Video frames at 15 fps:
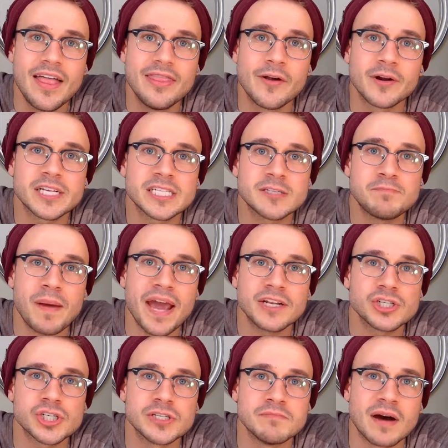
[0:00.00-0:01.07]
their
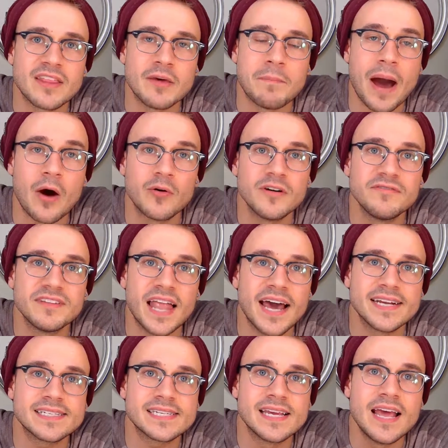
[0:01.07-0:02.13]
expansion by the power of
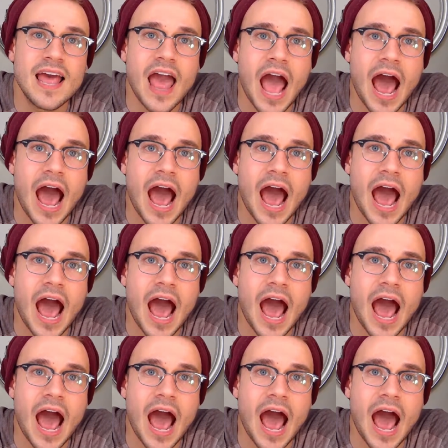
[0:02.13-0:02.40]
light,